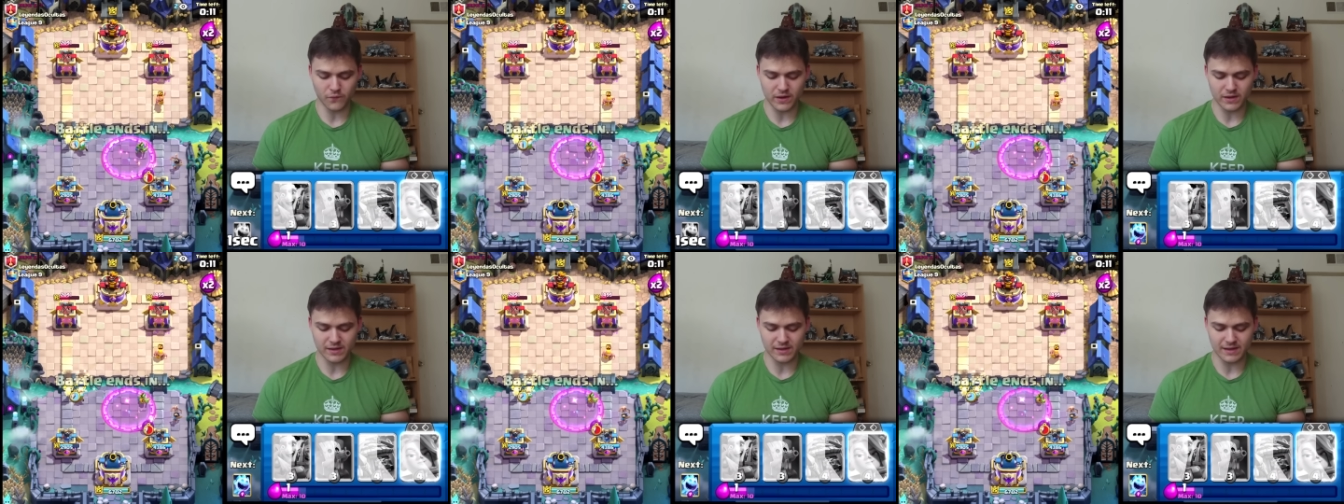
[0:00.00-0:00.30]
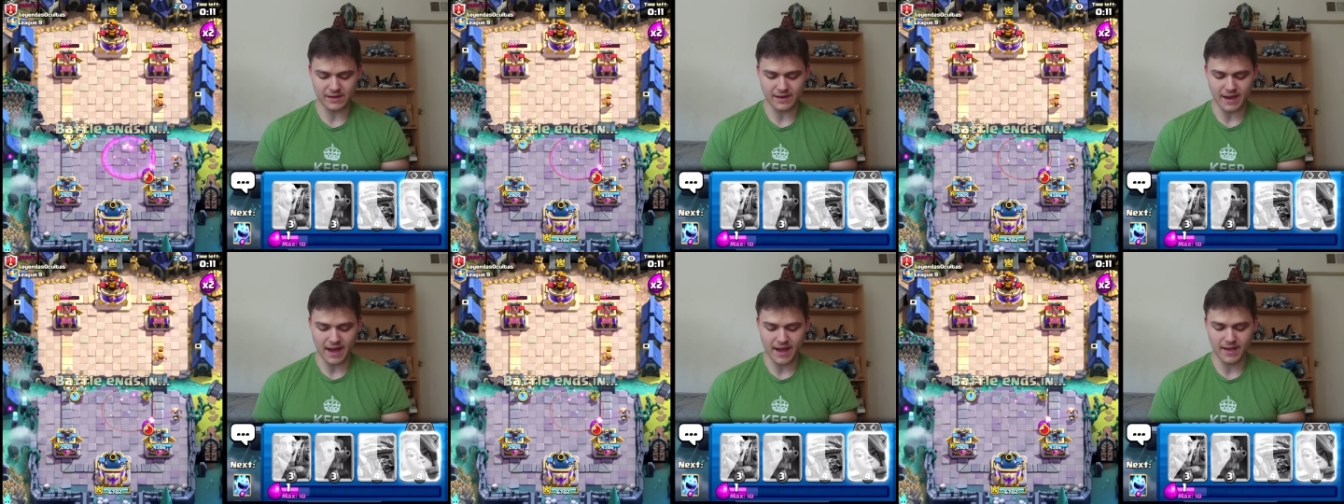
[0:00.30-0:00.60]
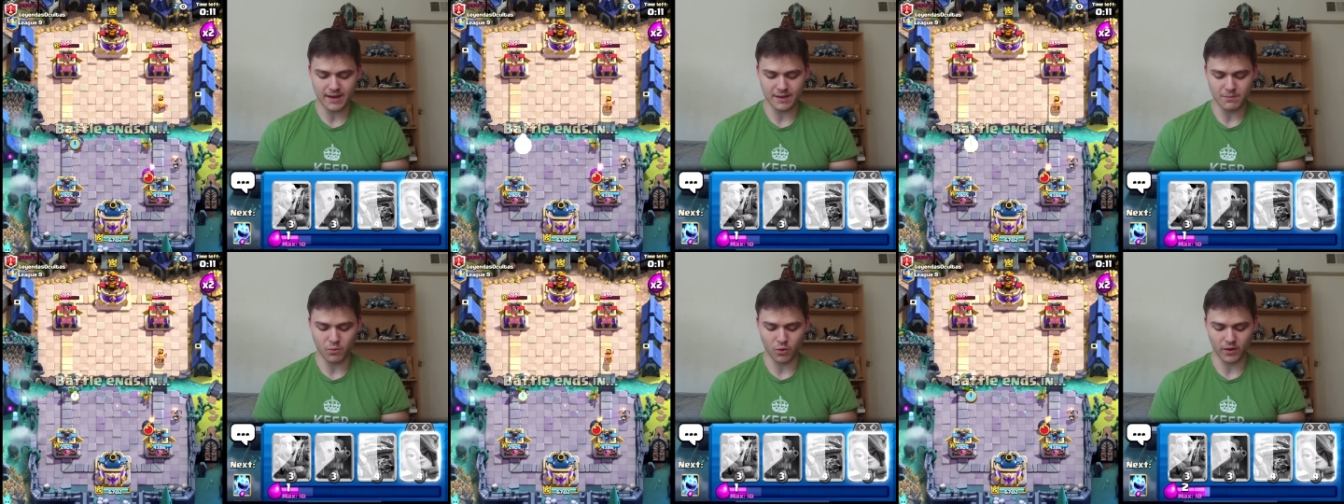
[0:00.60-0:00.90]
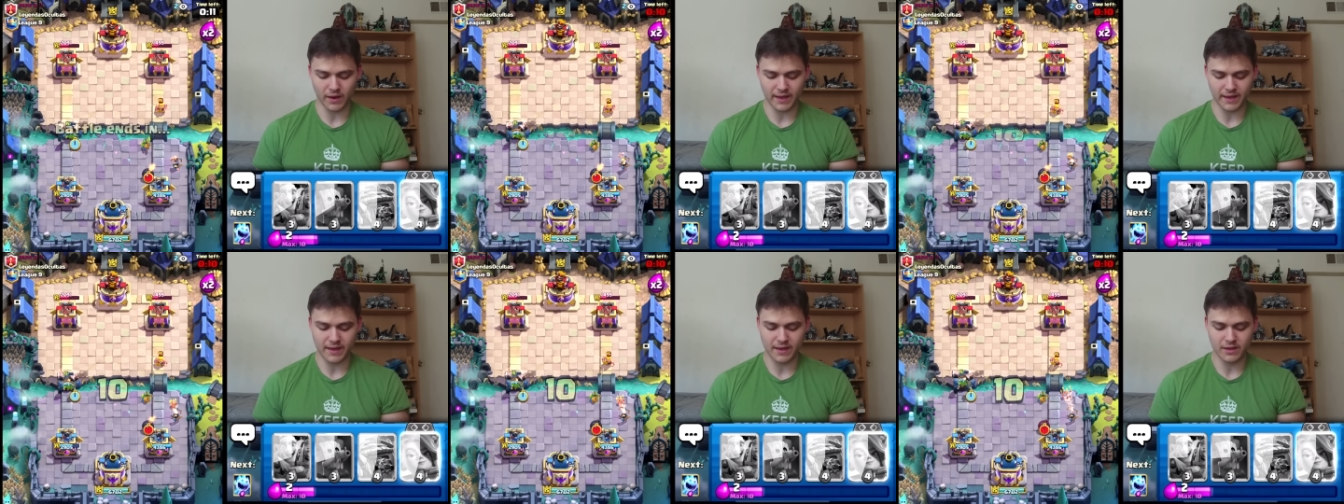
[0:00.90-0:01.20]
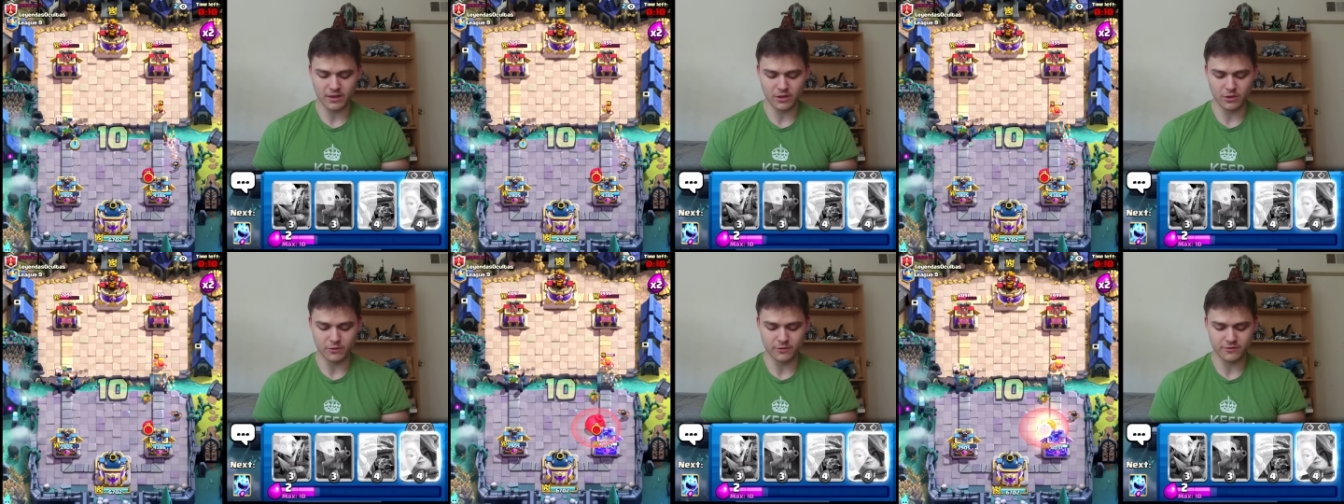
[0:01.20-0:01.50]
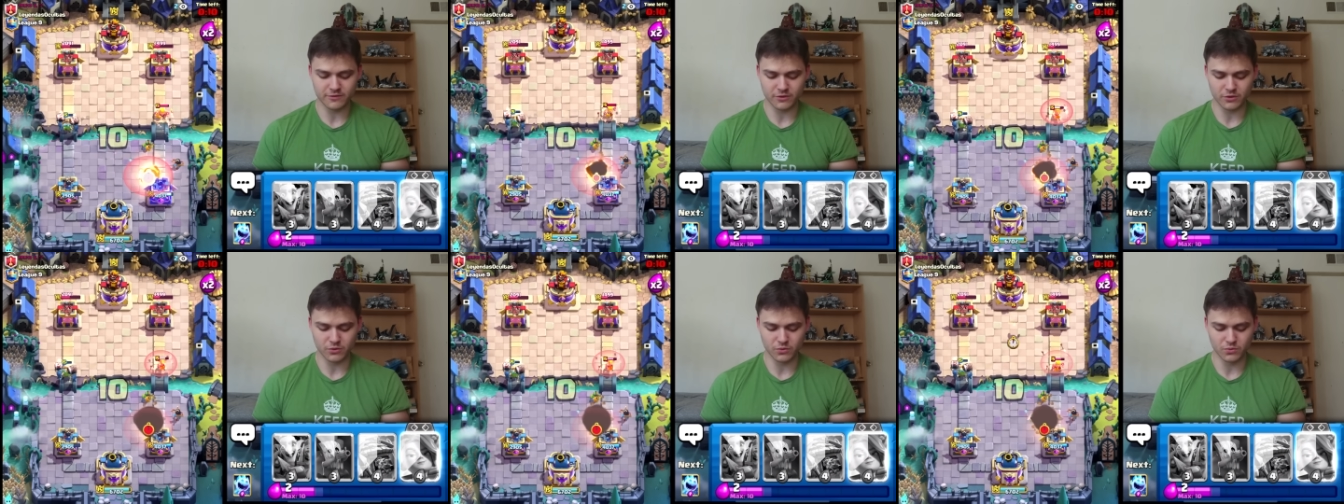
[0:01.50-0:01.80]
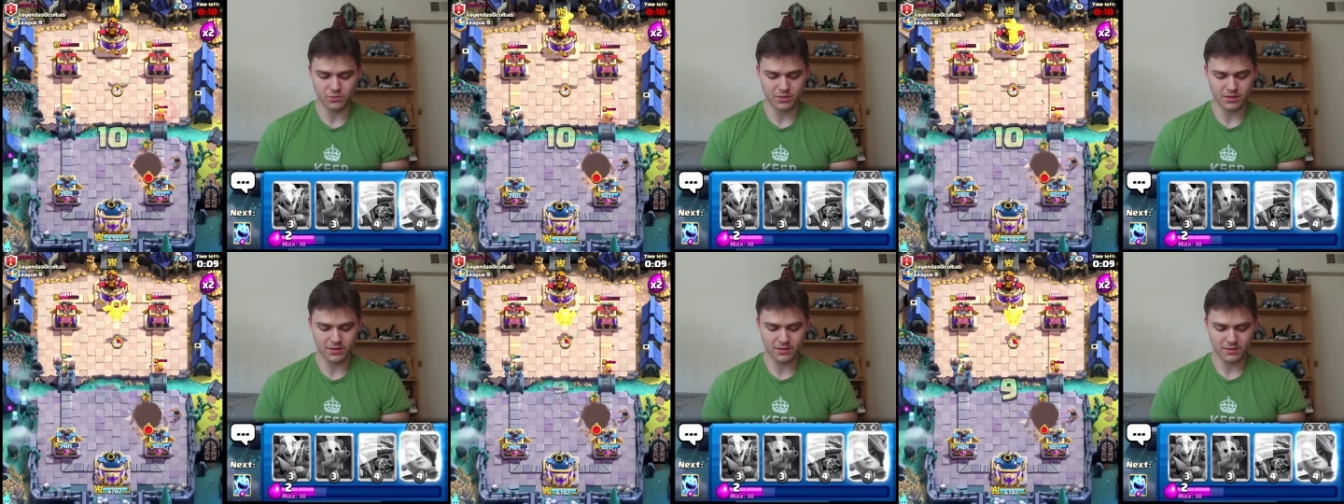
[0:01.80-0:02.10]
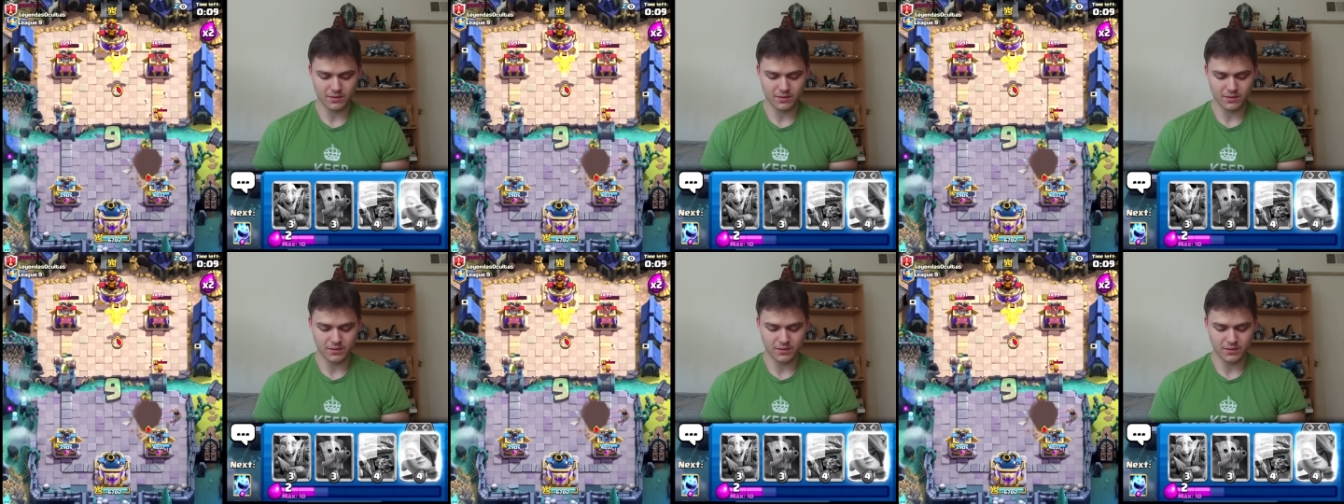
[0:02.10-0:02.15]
it didn't die anymore like it used to